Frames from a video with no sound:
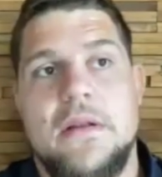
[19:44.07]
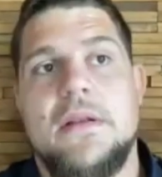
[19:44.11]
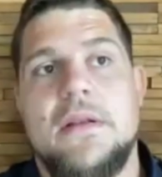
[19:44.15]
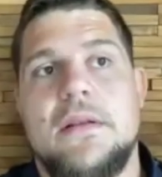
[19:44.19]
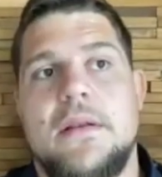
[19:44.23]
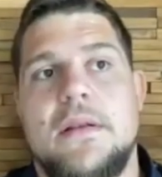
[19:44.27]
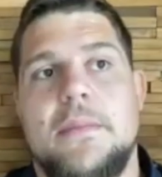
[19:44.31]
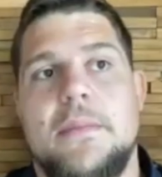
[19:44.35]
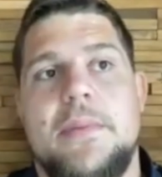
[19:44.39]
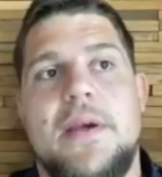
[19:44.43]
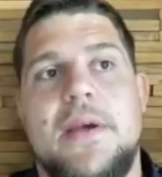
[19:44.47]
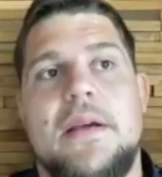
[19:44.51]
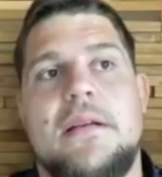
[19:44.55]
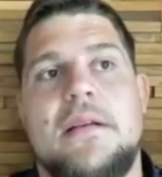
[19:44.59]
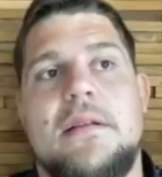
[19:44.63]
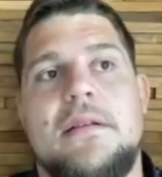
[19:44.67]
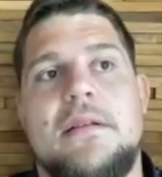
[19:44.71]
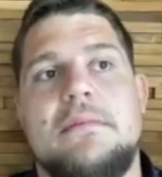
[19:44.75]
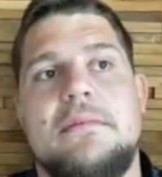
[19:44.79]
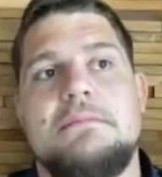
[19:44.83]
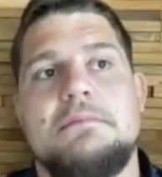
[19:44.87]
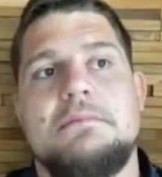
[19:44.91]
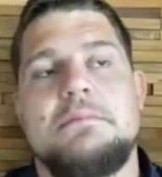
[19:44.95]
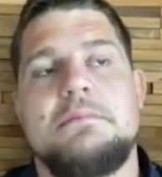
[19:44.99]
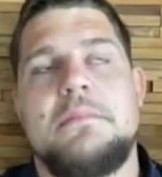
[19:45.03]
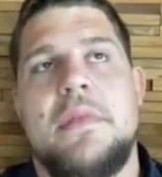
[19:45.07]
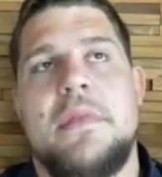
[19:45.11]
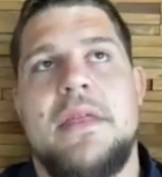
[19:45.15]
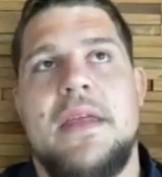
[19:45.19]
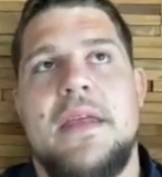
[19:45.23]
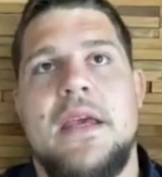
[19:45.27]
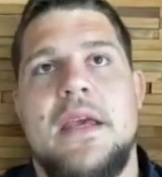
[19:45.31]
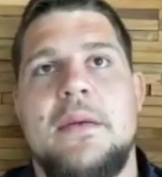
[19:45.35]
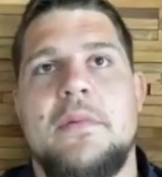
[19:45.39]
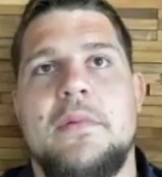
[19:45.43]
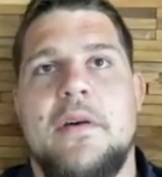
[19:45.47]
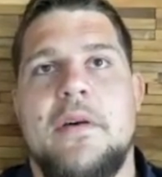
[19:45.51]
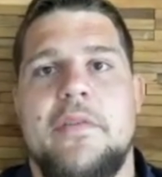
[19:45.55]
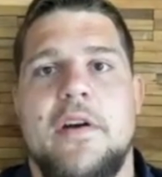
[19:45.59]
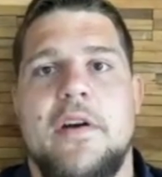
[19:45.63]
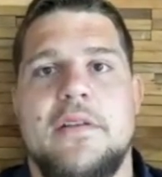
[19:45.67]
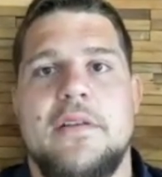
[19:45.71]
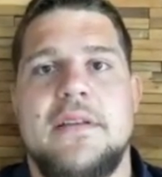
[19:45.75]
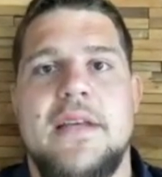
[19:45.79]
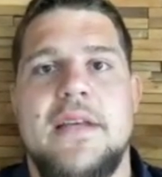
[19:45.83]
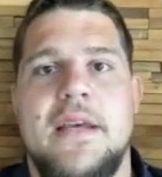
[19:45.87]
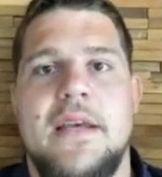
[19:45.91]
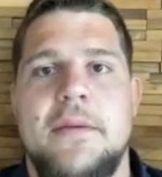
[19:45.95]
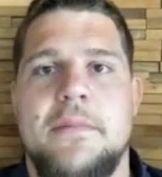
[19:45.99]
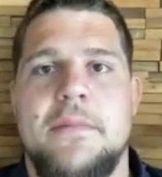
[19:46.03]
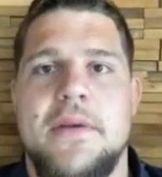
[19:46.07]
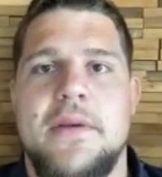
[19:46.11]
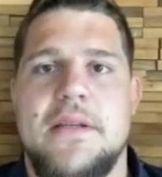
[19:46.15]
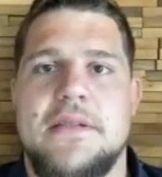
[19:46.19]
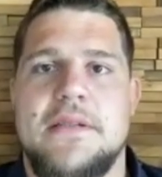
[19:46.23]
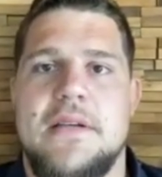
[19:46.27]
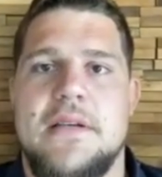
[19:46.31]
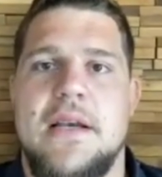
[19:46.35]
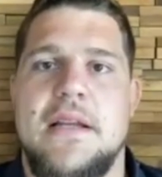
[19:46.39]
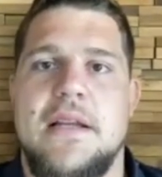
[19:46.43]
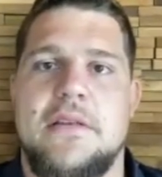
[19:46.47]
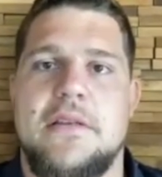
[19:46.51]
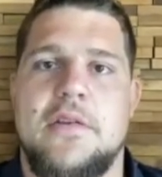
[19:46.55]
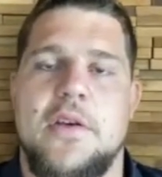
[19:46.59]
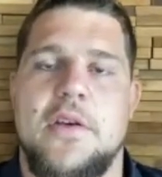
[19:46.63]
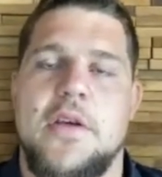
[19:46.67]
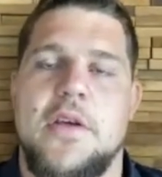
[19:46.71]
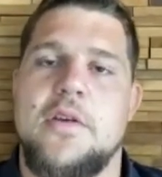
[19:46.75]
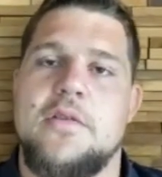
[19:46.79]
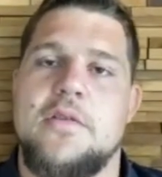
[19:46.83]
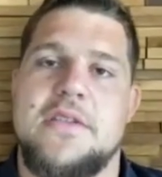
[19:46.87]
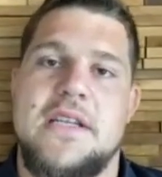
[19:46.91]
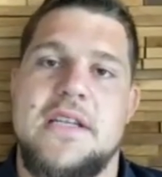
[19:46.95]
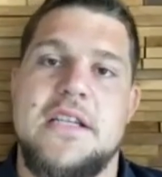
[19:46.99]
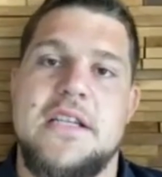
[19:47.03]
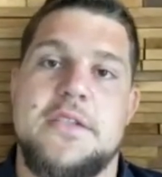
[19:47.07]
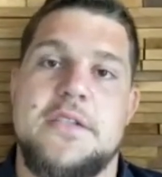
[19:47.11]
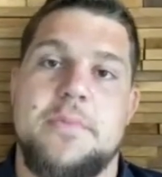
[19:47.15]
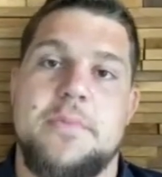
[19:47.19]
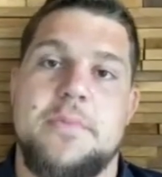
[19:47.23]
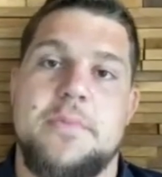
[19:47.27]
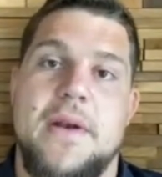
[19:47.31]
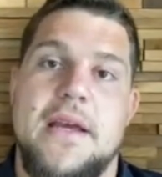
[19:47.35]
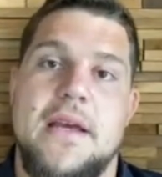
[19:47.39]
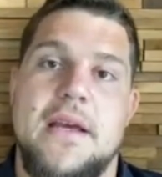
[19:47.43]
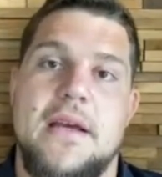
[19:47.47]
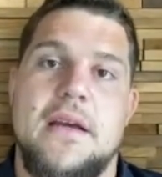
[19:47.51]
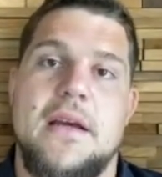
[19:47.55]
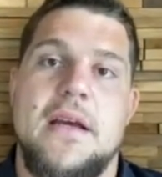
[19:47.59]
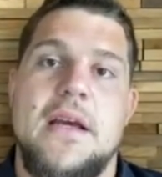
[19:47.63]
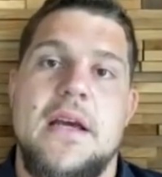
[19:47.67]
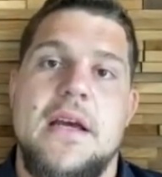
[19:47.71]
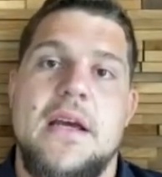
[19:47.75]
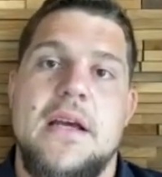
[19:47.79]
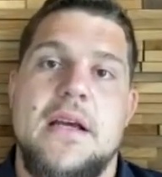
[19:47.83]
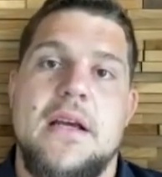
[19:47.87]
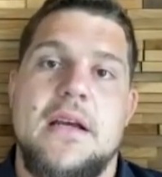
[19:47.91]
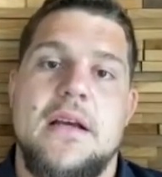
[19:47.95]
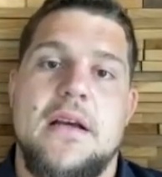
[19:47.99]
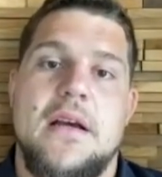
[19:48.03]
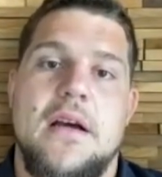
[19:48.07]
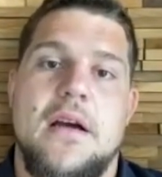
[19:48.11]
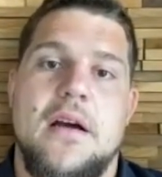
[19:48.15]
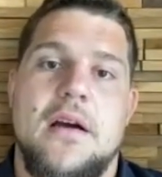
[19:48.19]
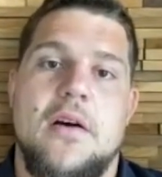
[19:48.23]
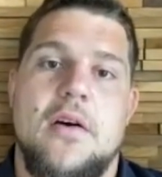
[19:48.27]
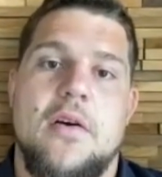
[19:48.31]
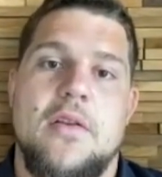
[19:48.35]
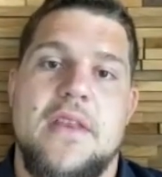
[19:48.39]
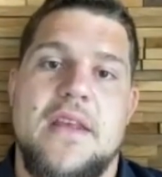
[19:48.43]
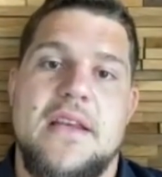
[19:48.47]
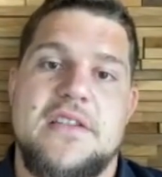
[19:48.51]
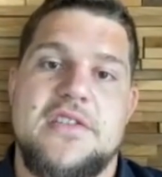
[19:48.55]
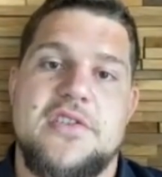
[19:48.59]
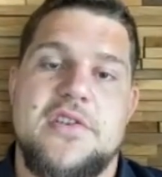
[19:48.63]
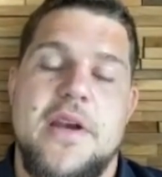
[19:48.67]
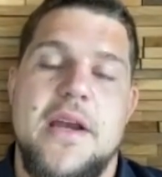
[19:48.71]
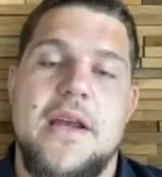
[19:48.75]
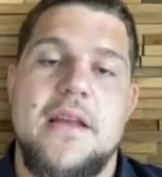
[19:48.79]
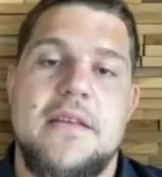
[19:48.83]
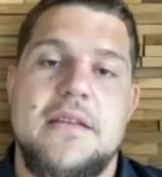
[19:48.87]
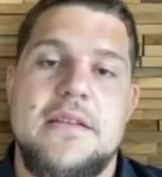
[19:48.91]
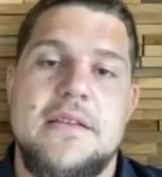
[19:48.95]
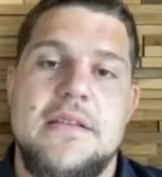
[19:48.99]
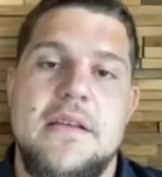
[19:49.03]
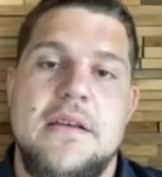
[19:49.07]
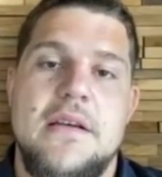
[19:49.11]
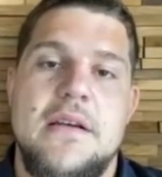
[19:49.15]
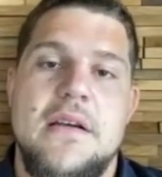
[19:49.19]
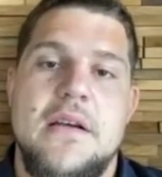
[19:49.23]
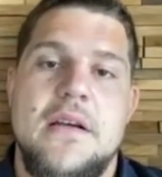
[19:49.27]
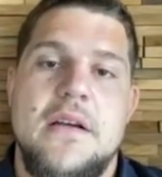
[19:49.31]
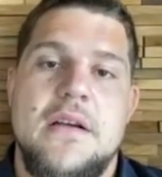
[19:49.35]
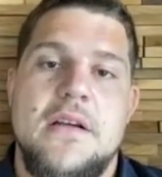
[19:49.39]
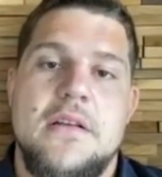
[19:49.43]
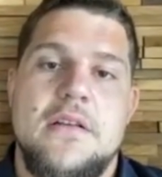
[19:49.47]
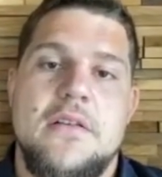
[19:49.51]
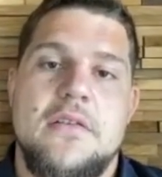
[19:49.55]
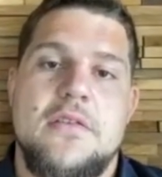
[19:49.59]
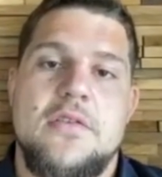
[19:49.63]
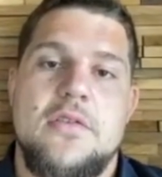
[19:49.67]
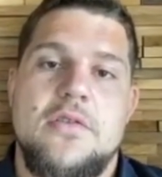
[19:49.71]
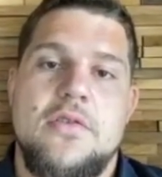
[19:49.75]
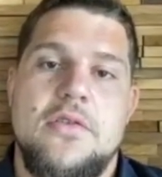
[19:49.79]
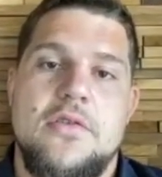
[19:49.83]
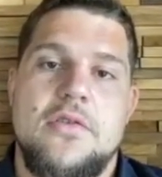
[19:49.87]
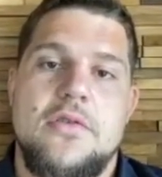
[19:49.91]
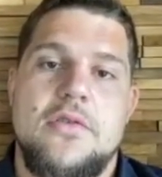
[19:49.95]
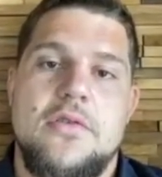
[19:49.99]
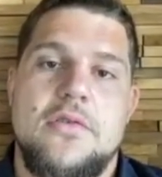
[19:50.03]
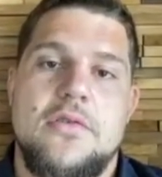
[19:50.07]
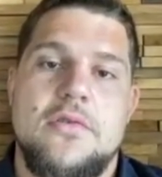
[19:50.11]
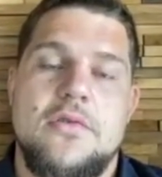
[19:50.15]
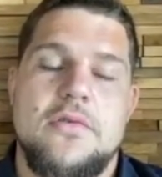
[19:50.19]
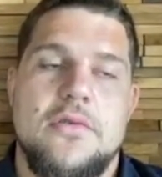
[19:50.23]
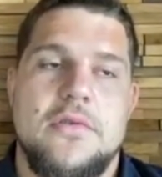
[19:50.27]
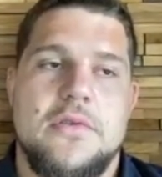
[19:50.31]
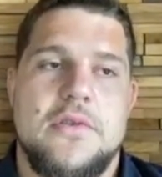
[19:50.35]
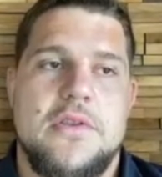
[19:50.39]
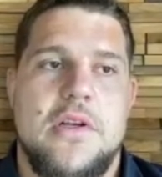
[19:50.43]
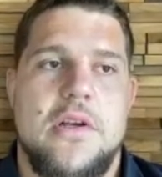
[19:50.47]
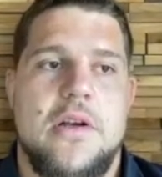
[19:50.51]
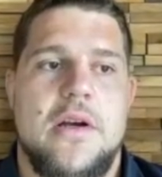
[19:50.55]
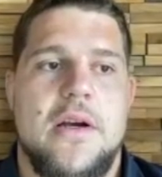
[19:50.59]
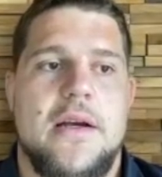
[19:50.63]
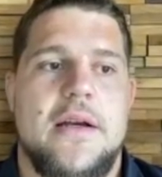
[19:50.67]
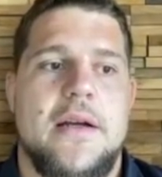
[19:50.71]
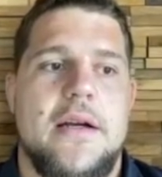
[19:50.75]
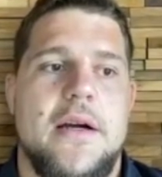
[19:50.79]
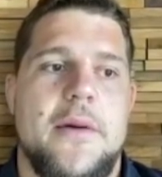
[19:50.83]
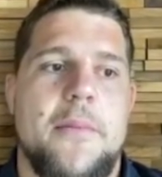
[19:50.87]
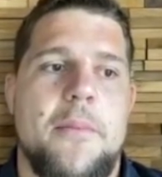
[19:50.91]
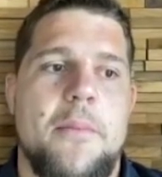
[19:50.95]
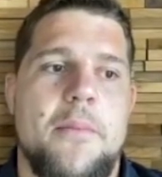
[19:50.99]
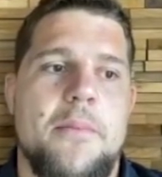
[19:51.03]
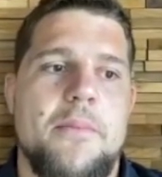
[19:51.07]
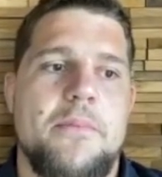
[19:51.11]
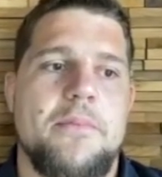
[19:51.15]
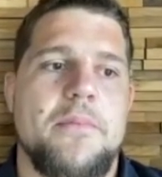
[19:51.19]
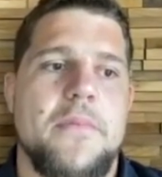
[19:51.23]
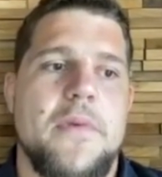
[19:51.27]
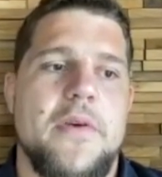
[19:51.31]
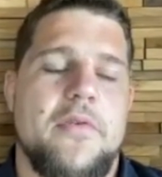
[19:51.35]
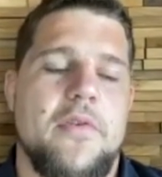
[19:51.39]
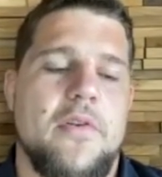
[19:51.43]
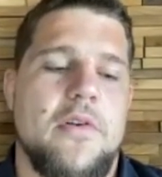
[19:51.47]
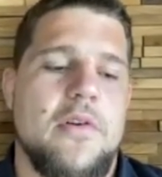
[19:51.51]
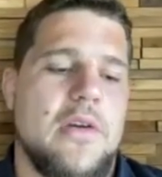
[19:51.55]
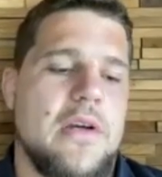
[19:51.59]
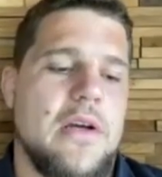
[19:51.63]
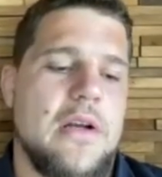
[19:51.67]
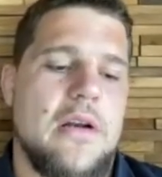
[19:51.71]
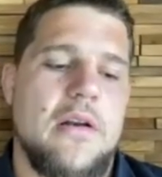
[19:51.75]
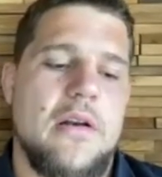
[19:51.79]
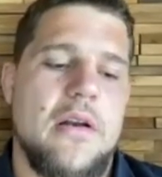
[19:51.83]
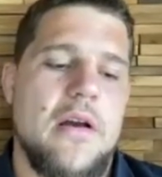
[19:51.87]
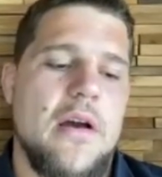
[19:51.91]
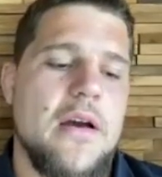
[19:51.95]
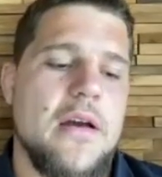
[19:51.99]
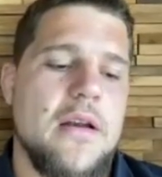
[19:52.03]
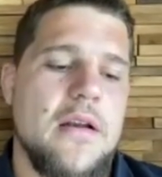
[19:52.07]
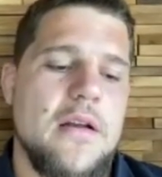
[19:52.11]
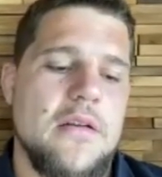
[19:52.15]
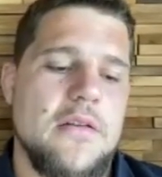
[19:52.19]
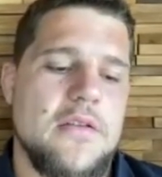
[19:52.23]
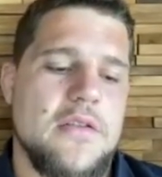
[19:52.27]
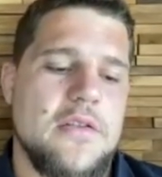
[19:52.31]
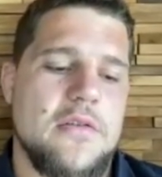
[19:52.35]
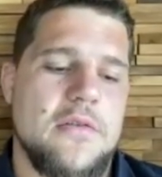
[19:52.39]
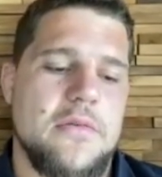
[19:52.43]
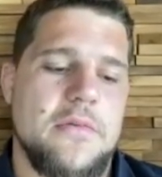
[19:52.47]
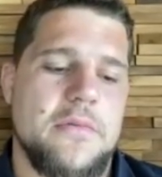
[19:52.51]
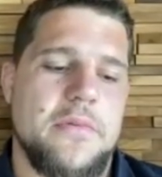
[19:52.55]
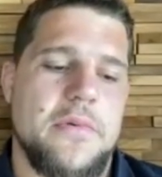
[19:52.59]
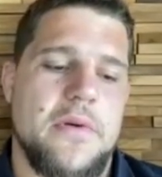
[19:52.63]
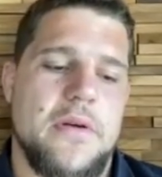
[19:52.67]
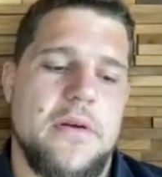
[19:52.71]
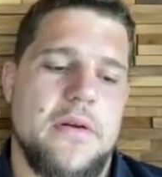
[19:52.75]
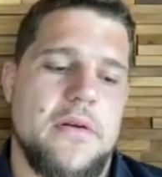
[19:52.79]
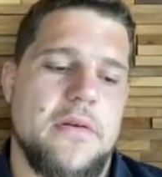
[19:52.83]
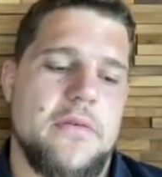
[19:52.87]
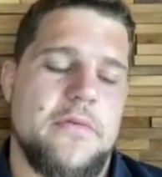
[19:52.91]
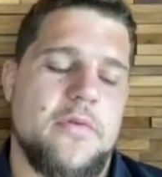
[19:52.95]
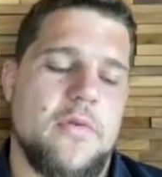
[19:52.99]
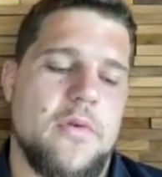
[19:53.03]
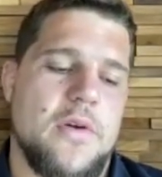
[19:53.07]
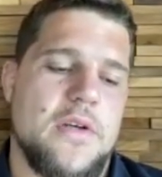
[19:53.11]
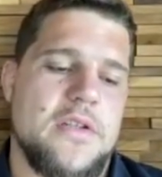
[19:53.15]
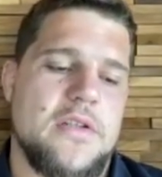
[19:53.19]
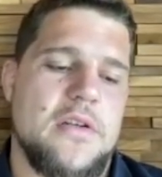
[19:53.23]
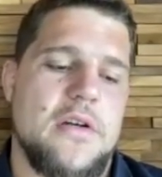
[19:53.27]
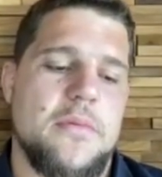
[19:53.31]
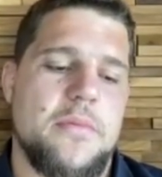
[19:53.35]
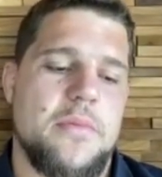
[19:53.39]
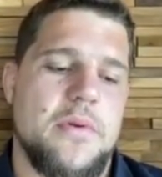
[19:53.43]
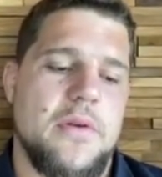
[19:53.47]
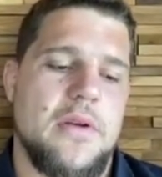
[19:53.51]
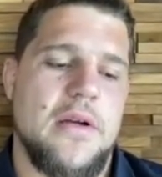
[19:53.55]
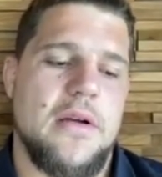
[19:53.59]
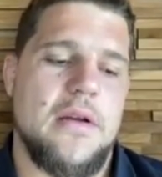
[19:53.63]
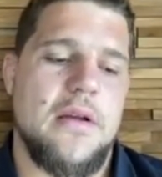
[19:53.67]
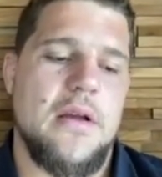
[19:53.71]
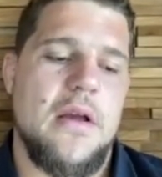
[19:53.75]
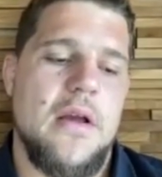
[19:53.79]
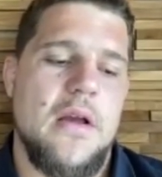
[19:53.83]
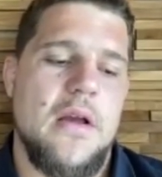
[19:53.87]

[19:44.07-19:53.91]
the big theme of our team is really to use each player on their strengths to So like if you look at our lineouts, for example, like